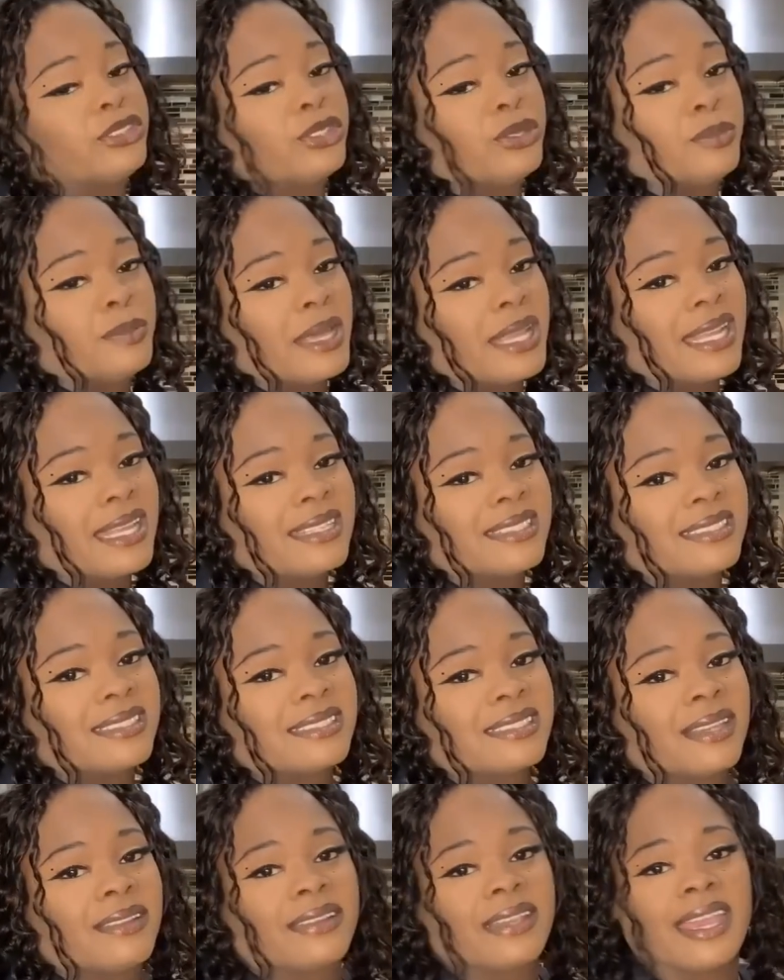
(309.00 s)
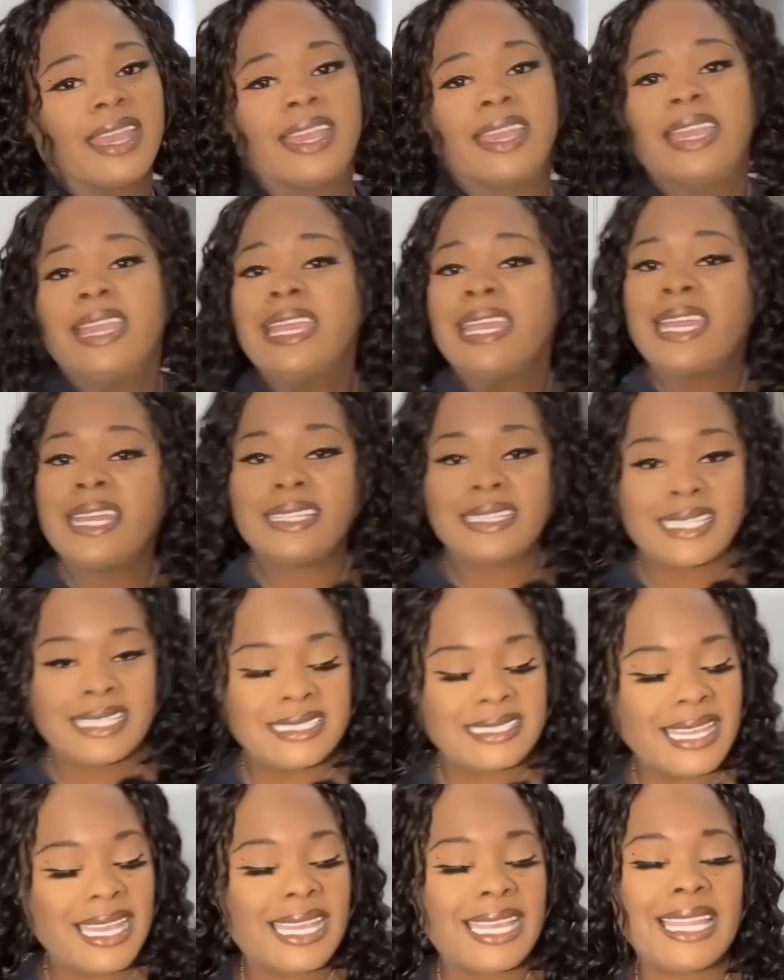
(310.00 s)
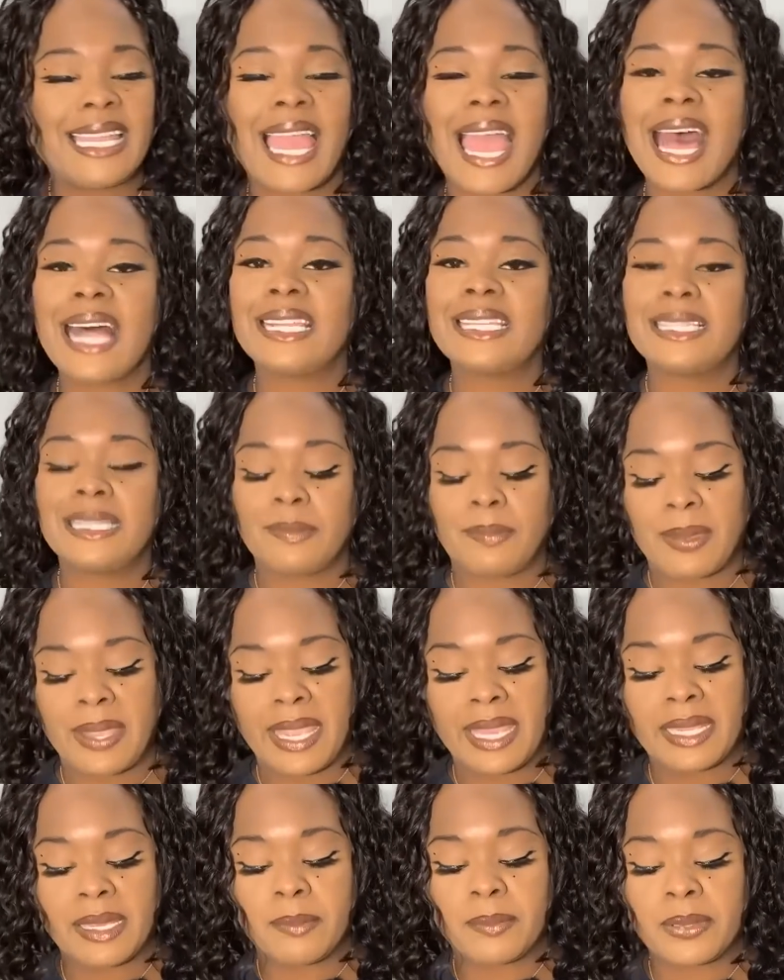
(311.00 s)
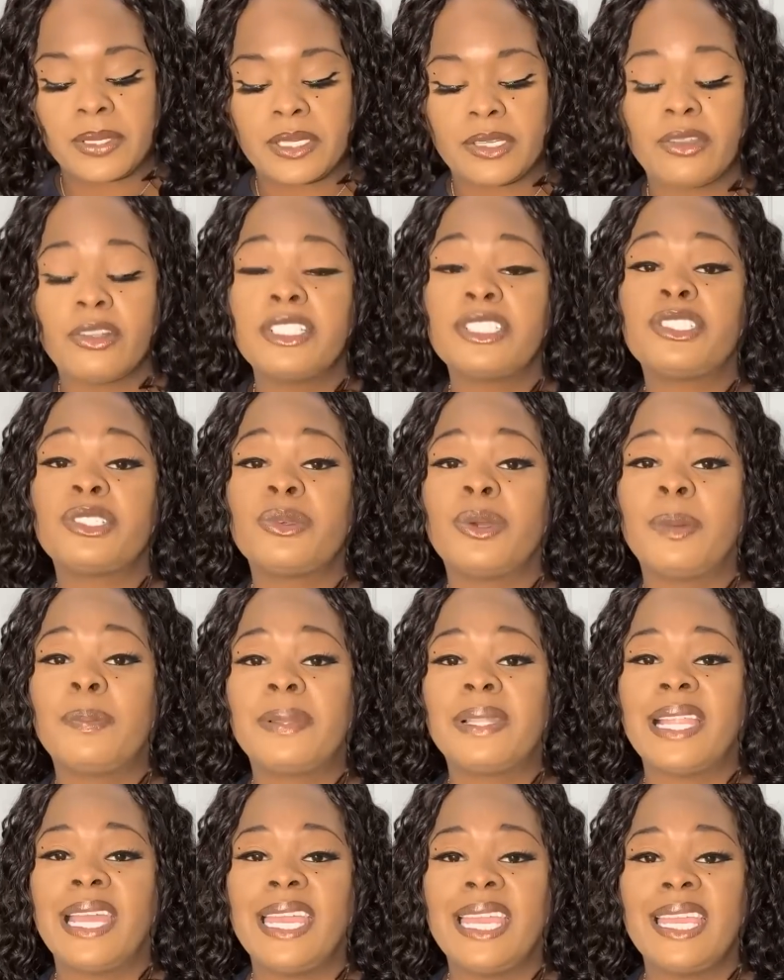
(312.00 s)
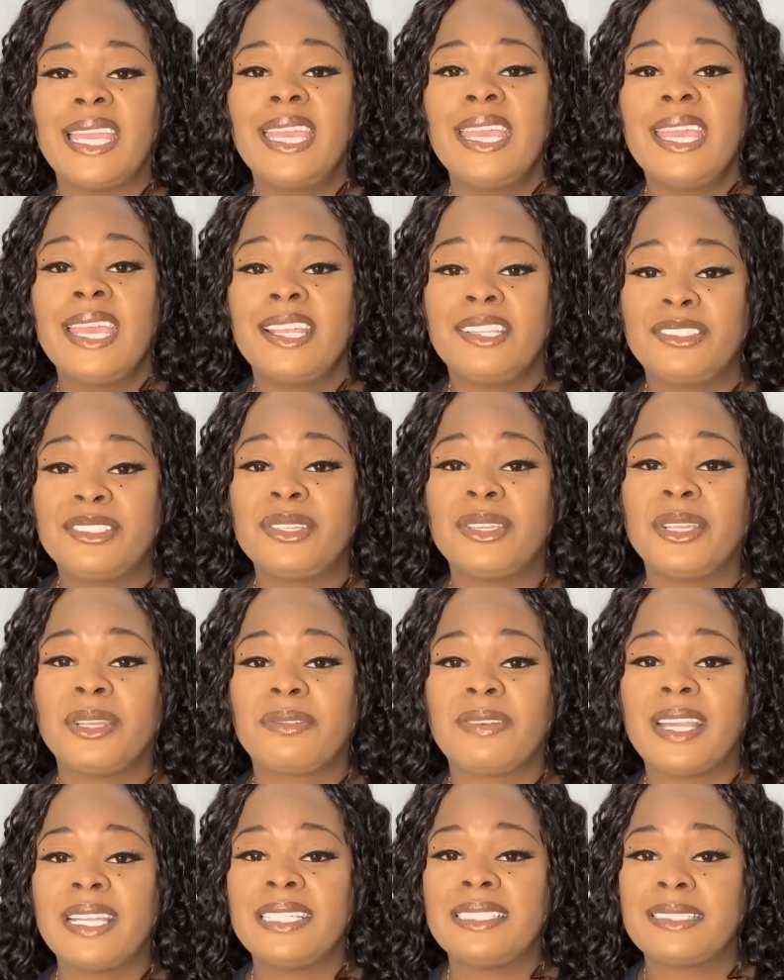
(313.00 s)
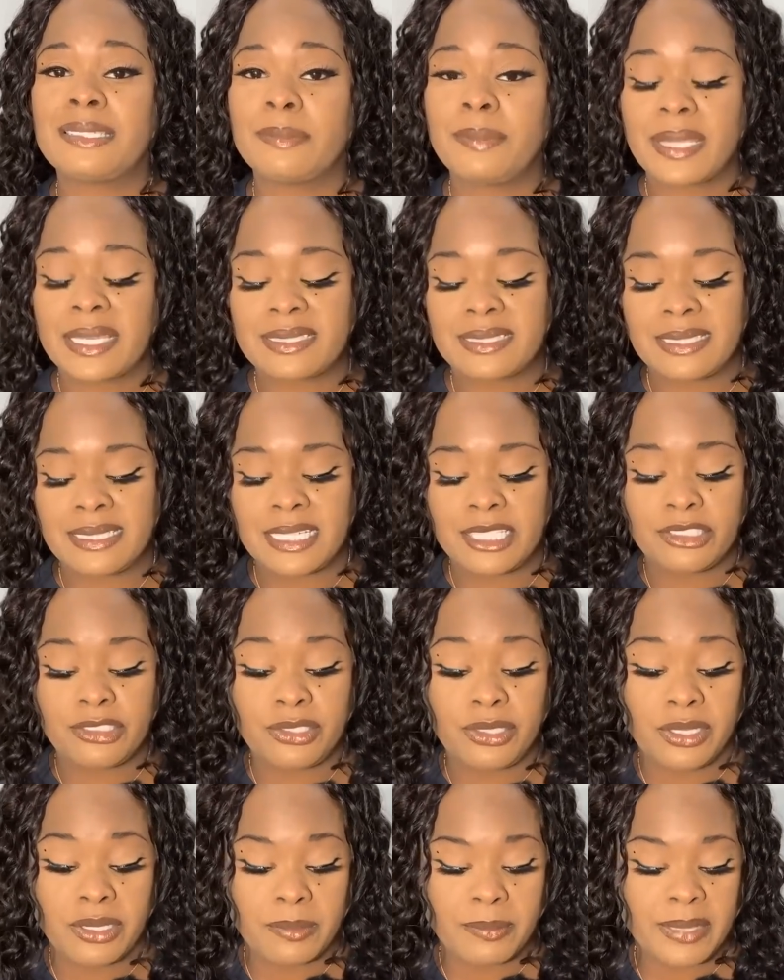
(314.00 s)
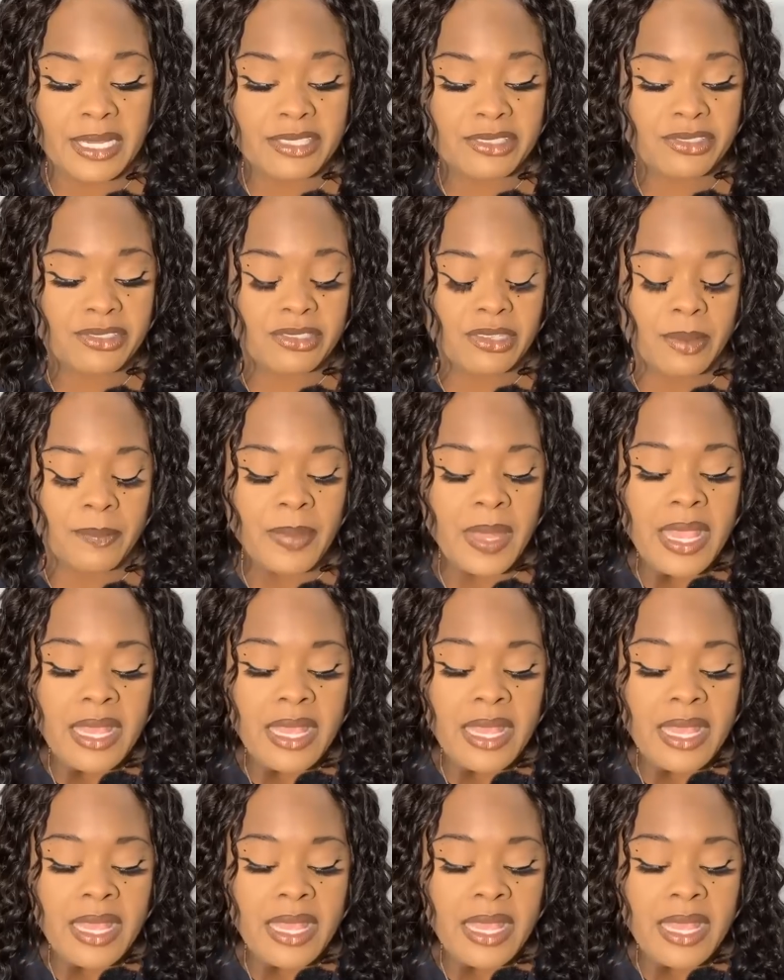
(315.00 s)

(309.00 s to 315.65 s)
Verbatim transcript: two minutes okay? And then take it out of the pan and put it onto a plate until you're ready to mix it into your mixture.